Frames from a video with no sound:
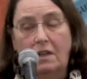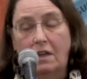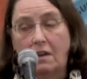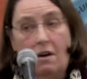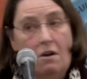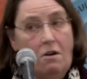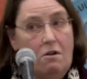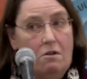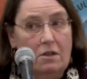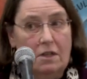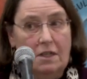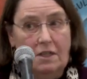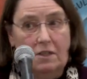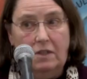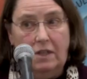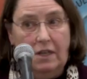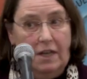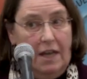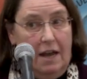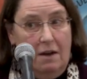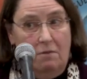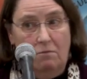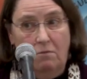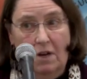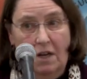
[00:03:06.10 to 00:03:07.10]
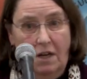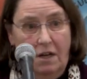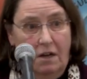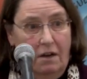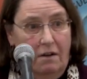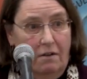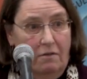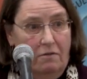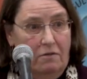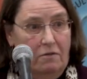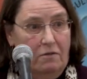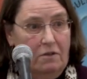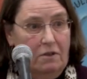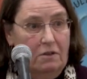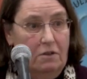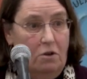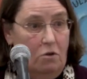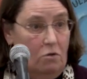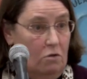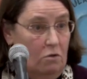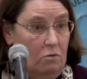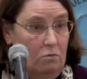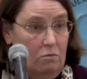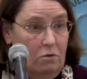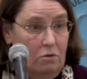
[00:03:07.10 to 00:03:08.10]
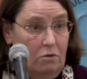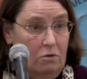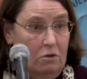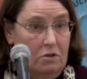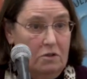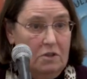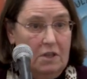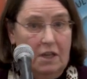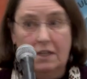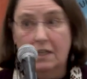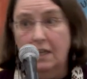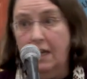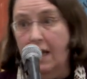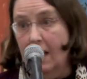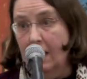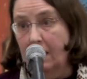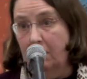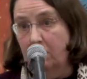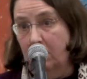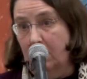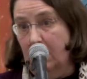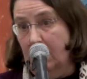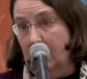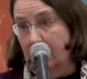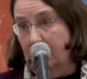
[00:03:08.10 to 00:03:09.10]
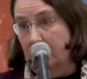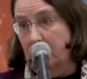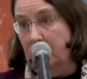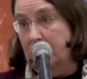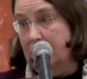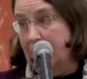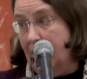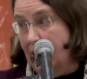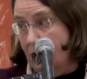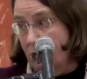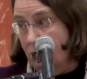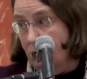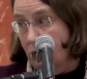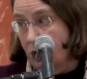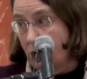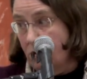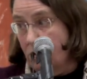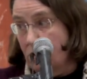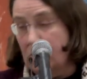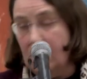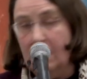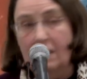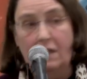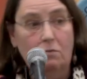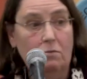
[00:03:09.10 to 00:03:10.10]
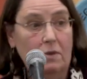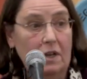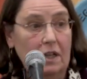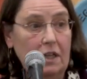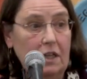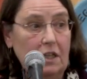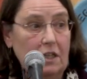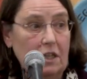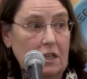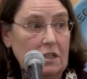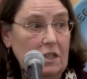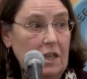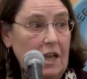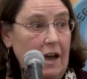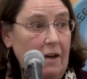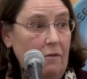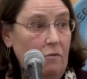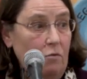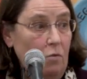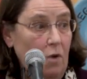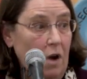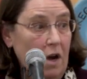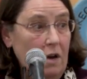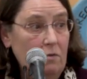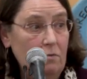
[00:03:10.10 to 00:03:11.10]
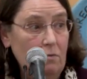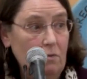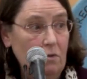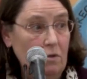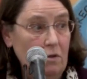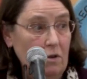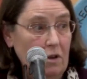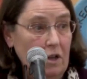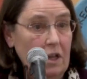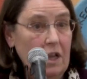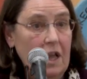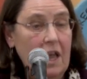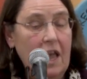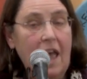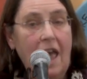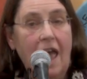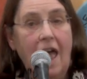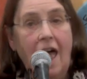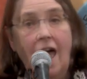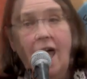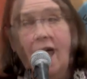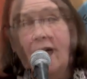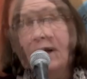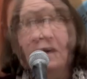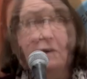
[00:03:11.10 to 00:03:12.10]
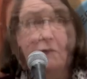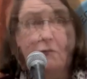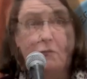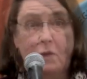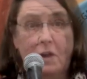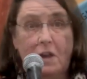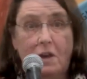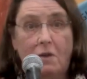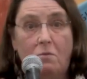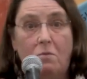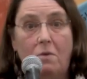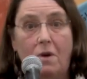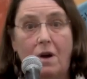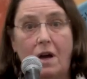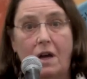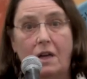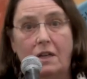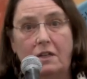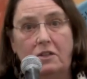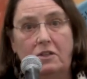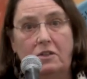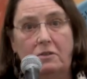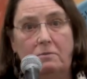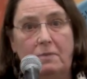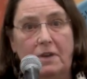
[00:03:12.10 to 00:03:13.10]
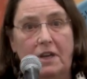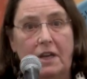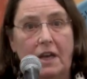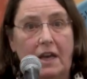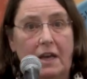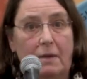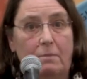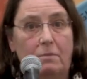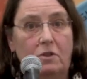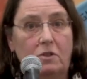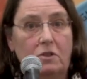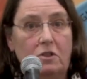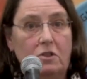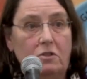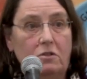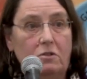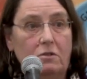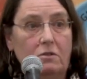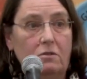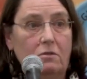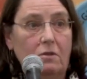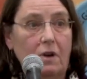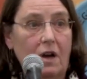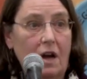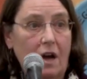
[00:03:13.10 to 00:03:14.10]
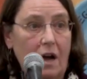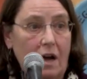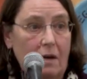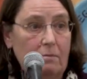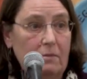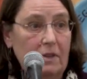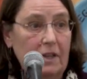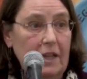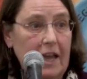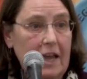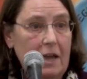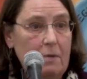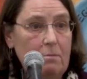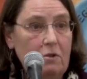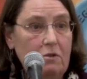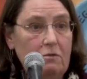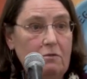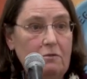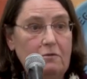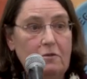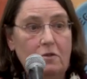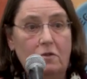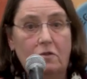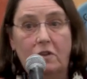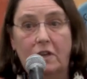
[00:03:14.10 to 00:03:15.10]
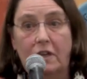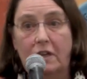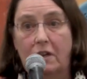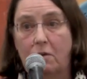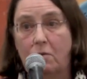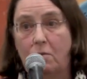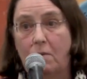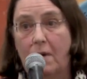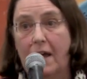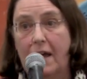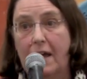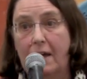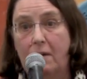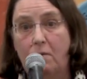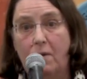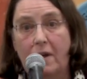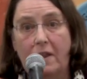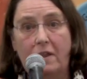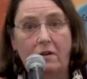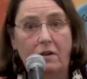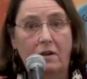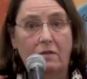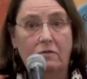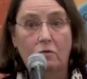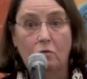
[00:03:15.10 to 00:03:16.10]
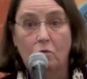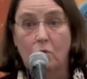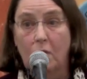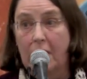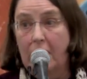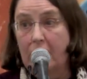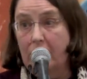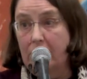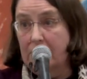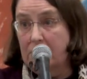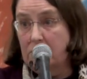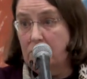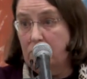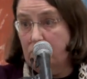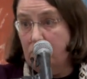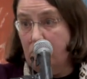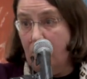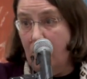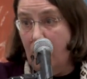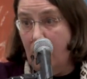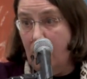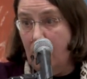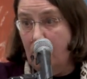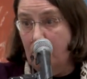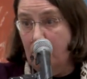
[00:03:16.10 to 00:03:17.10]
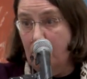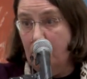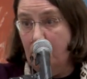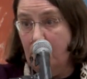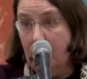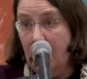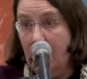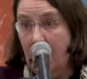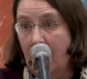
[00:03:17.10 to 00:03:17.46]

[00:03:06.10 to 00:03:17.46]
the goal is to get rid of local rules and to get rid of state rules and to really just have one rule. If we want to be able to label food in a way, whether where it's from,